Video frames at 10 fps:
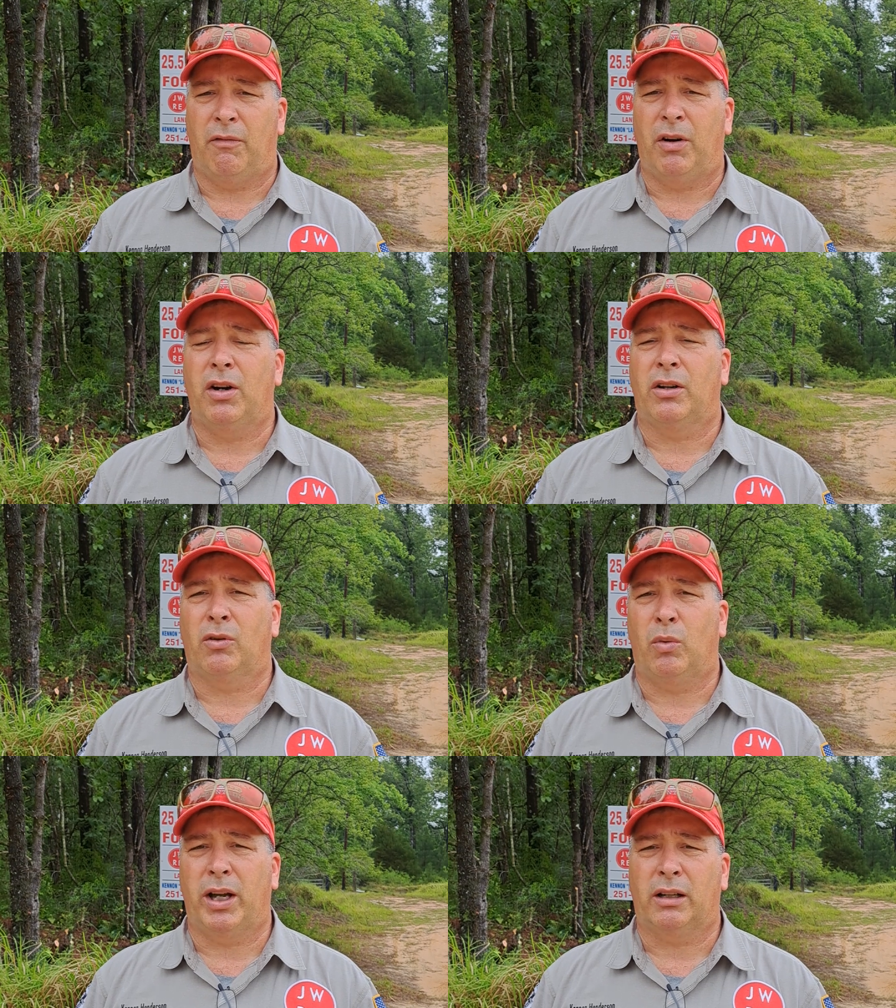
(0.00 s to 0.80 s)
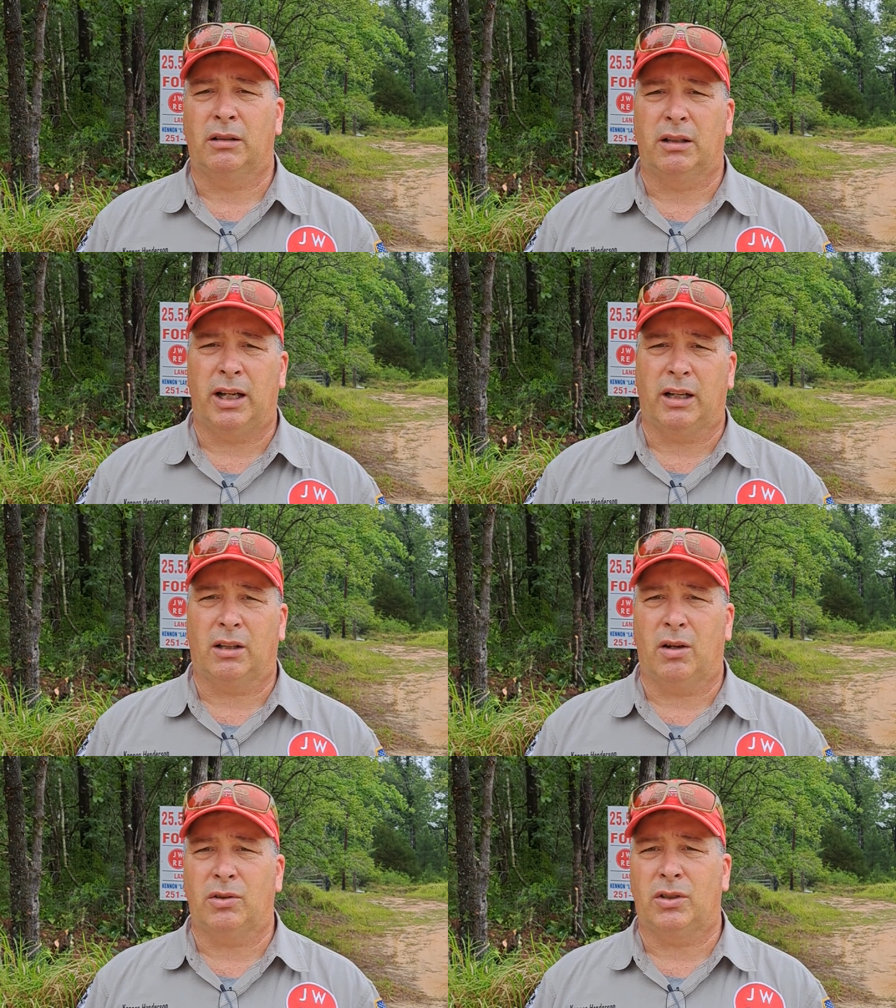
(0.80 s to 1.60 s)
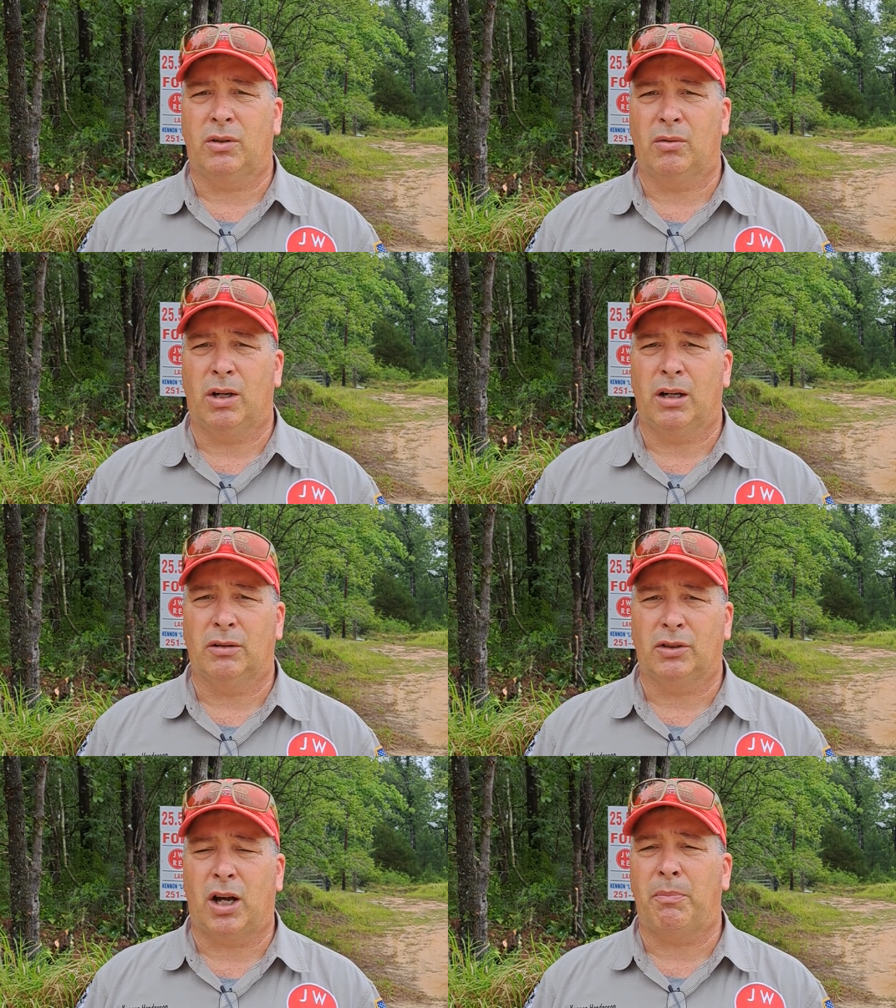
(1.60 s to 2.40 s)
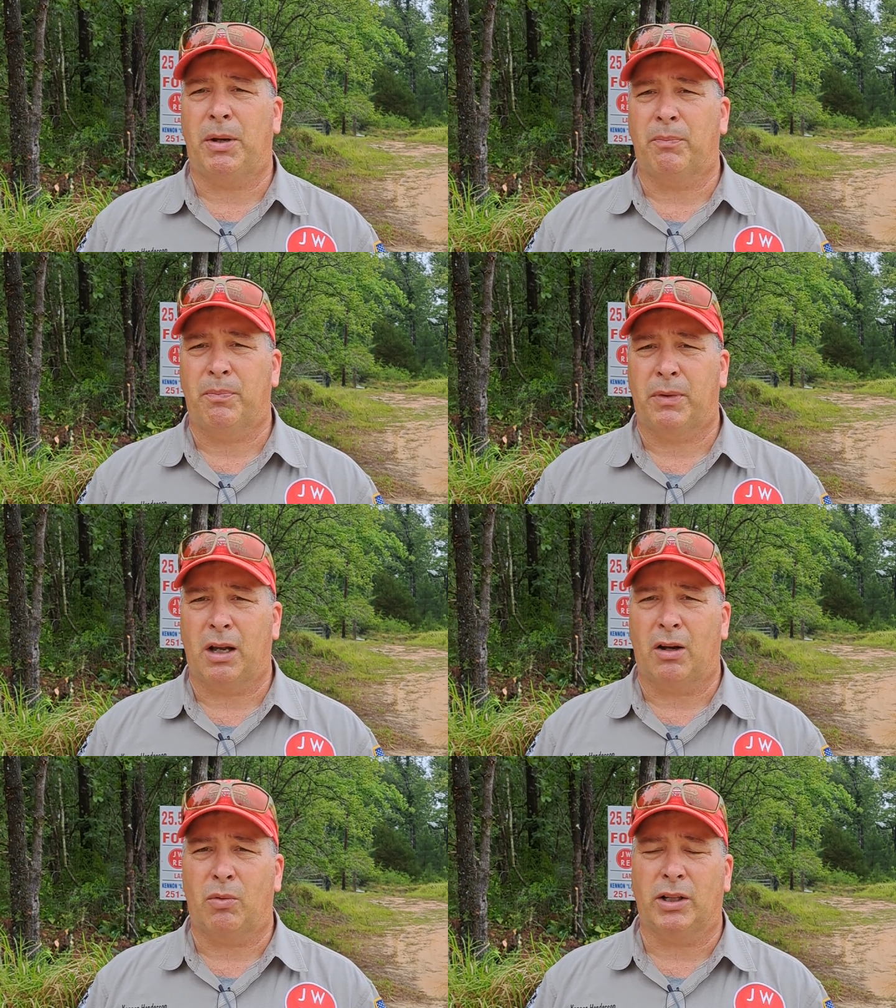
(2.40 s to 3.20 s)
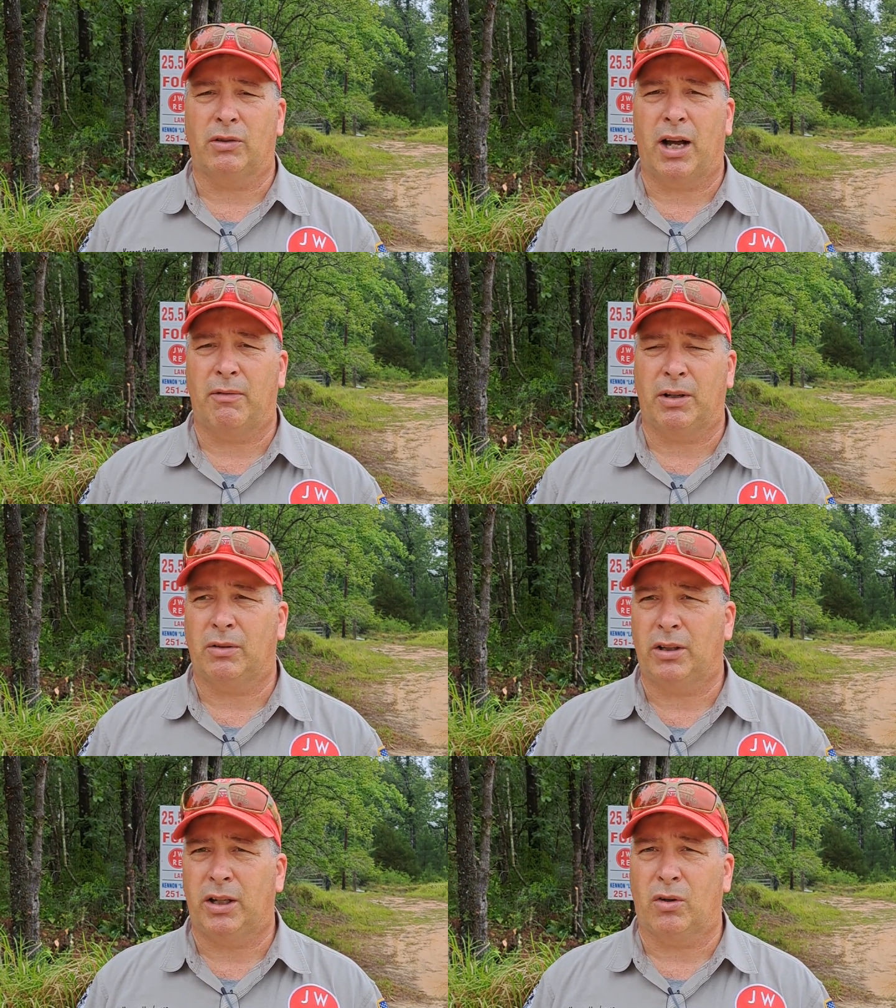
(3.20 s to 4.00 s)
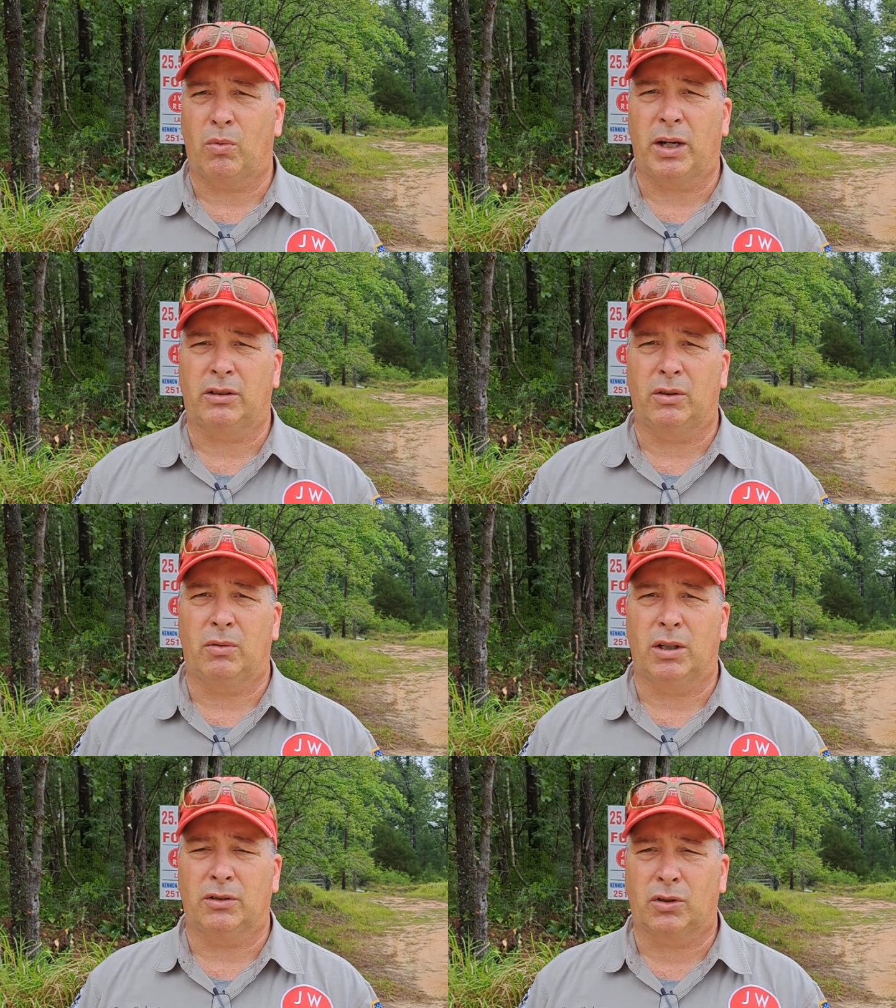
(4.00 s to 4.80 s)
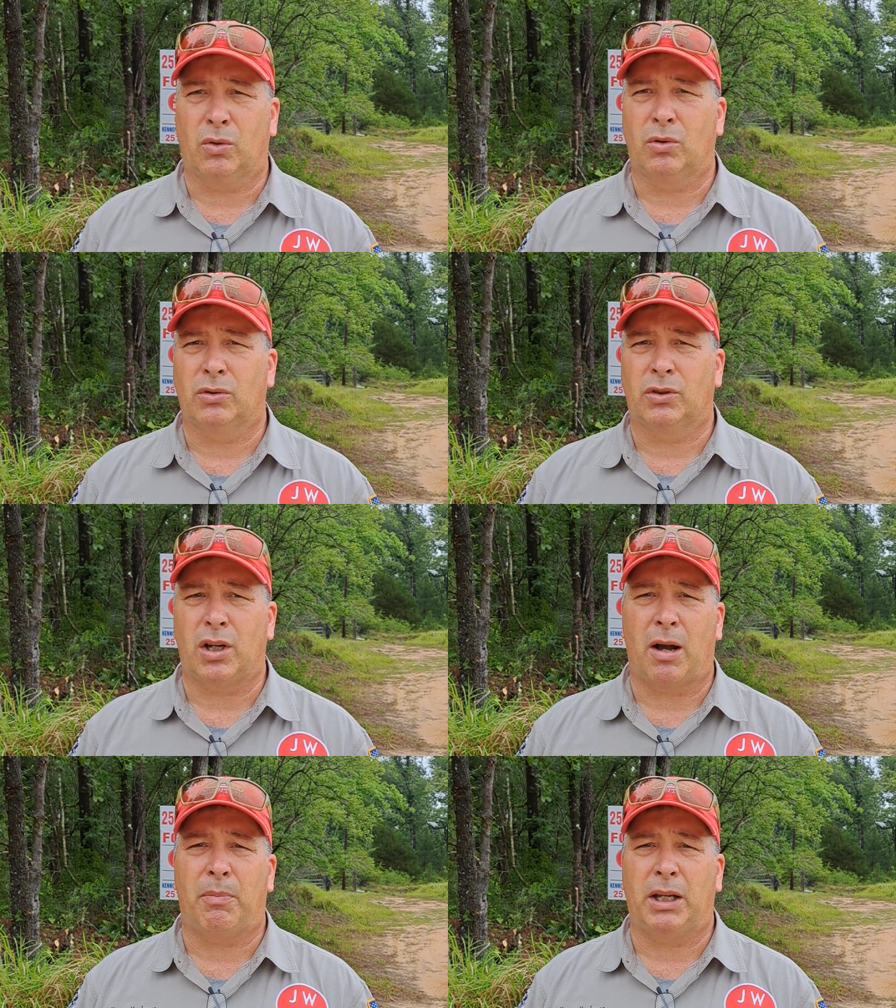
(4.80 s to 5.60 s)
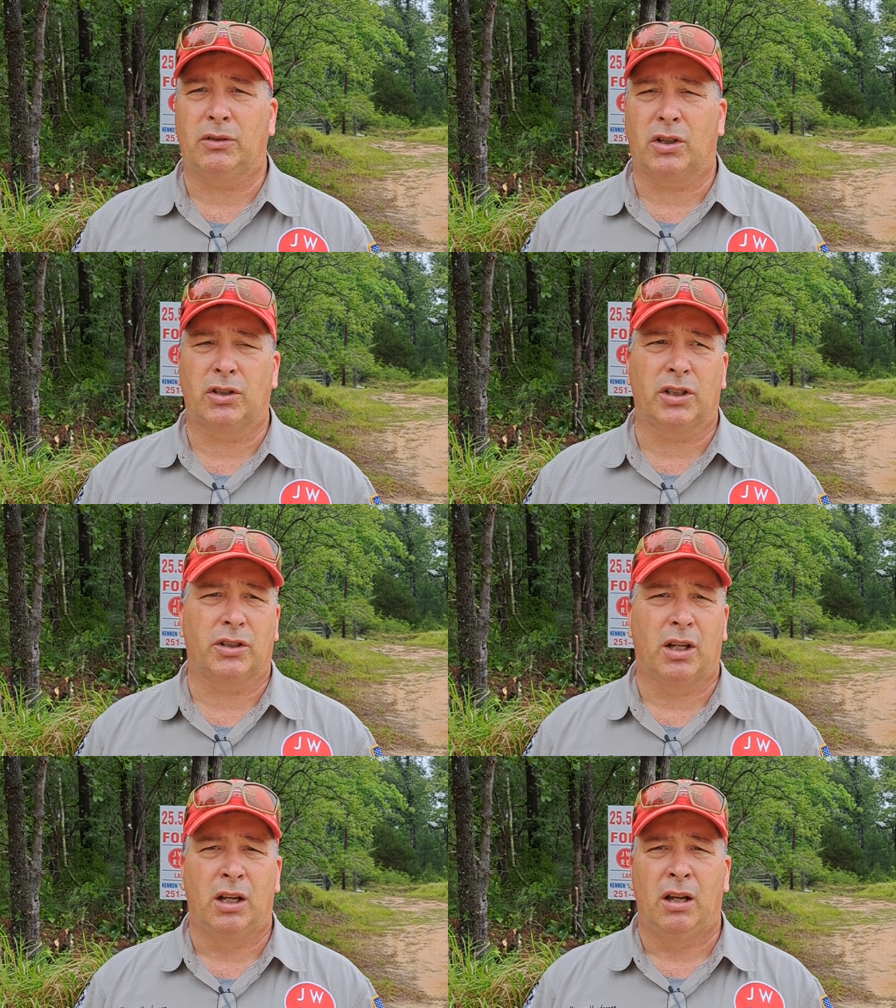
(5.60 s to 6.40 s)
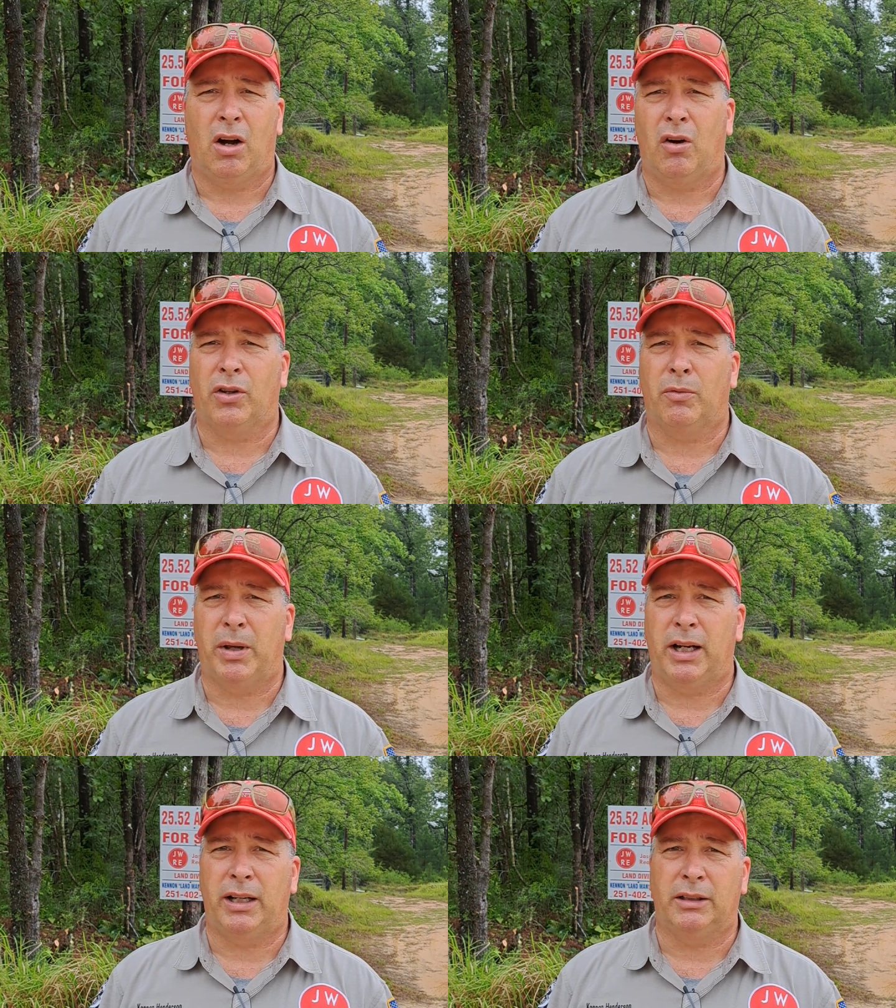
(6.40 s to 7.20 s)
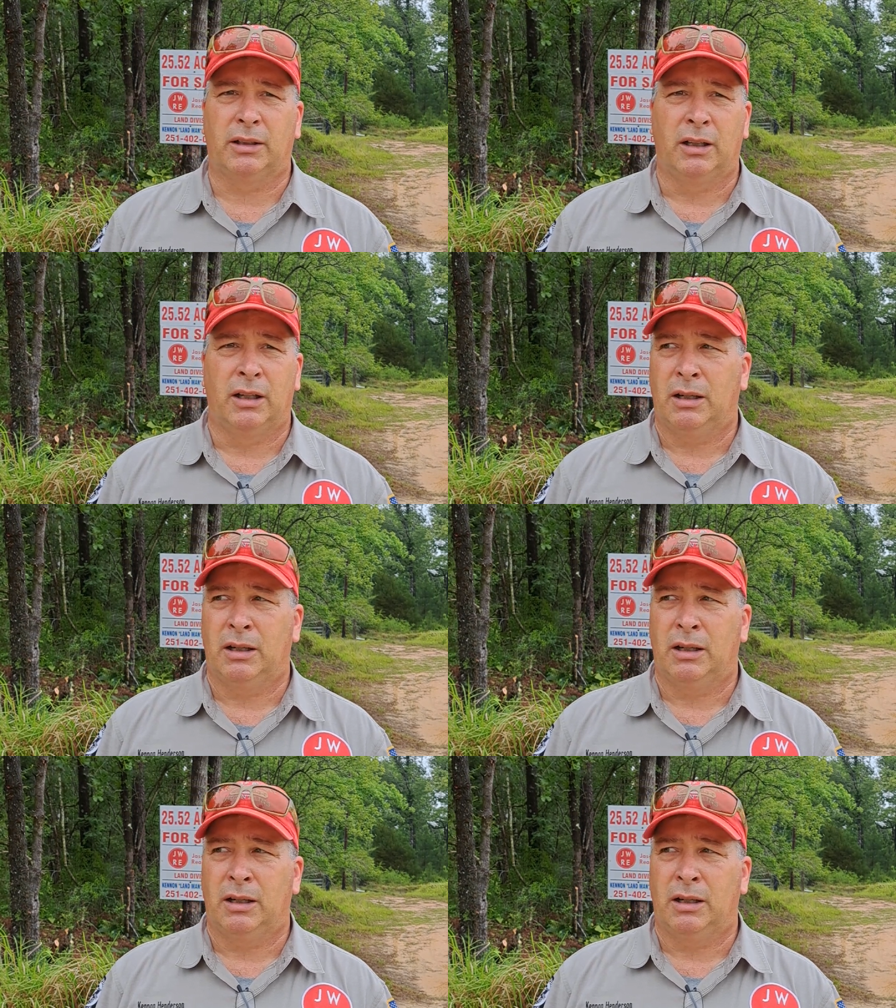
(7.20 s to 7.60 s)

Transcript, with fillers: very quick and close to uh, shopping uh, quick driving you know quick to uh, schools shopping churches all your amenities